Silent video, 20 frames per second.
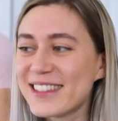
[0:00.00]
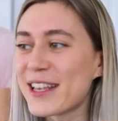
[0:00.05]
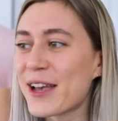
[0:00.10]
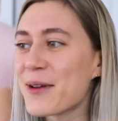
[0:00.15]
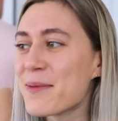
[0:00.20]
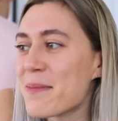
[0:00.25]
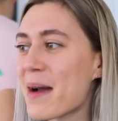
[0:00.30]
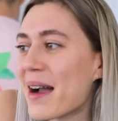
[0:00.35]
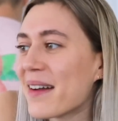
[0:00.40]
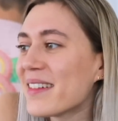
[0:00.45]

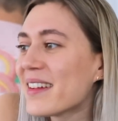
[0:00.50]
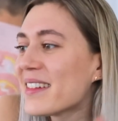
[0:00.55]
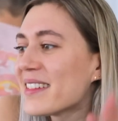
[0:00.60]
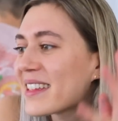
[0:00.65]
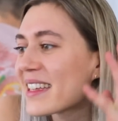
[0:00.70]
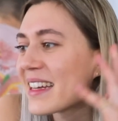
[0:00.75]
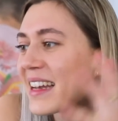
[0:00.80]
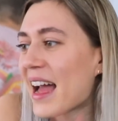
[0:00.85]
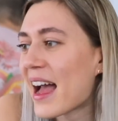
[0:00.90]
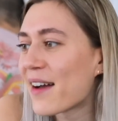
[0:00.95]
So
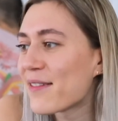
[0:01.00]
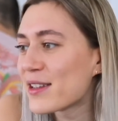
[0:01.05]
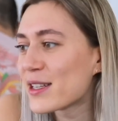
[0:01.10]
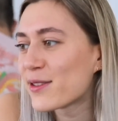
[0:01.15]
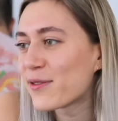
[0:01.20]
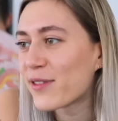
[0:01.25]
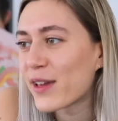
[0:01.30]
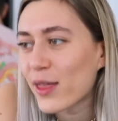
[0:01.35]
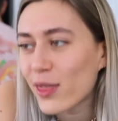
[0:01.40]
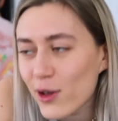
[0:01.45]
Mario's gonna have
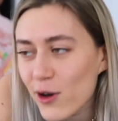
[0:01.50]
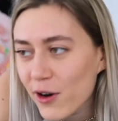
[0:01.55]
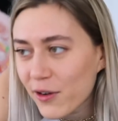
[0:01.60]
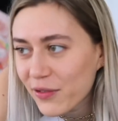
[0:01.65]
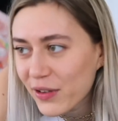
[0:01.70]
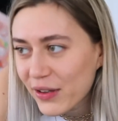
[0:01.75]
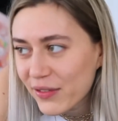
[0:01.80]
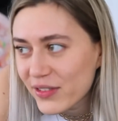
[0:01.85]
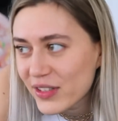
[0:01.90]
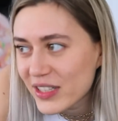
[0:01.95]
his 5th
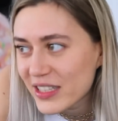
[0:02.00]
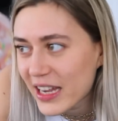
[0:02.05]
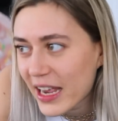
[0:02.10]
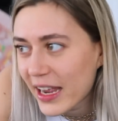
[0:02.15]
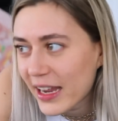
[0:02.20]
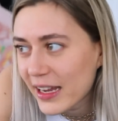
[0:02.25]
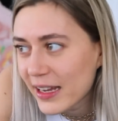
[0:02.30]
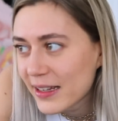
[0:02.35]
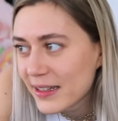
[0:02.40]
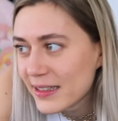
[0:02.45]
coffee of the
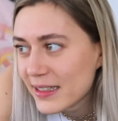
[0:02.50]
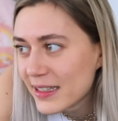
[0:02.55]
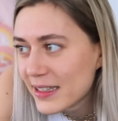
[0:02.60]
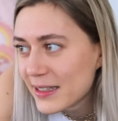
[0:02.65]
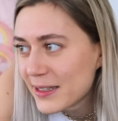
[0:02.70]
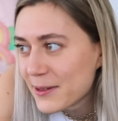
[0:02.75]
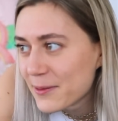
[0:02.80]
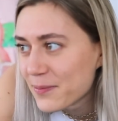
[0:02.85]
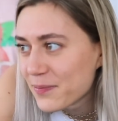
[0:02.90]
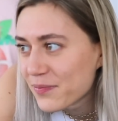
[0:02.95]
day.
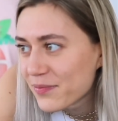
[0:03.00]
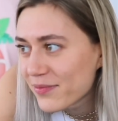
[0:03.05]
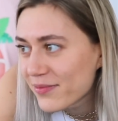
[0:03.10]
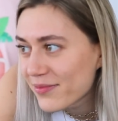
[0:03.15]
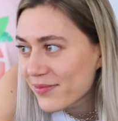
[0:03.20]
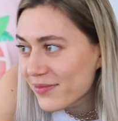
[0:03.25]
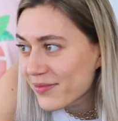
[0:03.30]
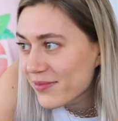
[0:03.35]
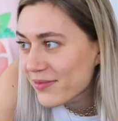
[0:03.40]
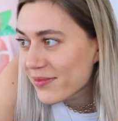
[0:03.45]

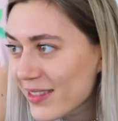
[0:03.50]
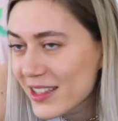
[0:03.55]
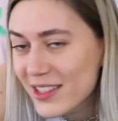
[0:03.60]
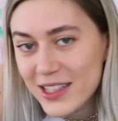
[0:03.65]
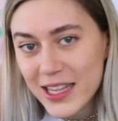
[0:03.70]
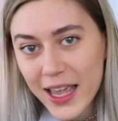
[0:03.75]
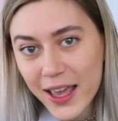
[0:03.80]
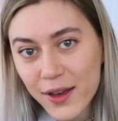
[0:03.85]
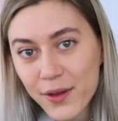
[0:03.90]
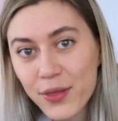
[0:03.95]

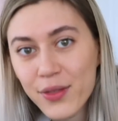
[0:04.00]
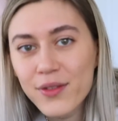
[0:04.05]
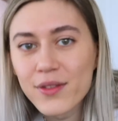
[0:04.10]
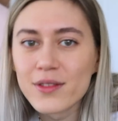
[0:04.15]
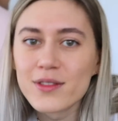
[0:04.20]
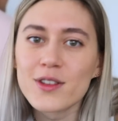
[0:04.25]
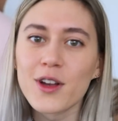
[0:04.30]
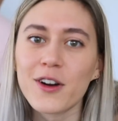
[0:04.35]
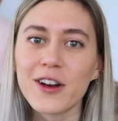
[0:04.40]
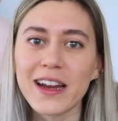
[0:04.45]
6th,
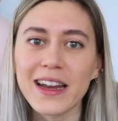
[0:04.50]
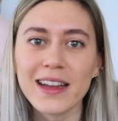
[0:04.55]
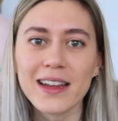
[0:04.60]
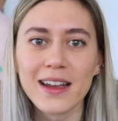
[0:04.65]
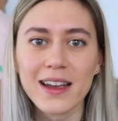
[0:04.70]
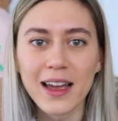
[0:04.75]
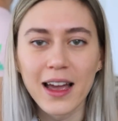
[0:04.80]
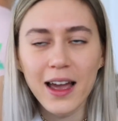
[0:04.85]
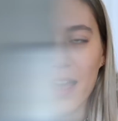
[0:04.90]
sorry.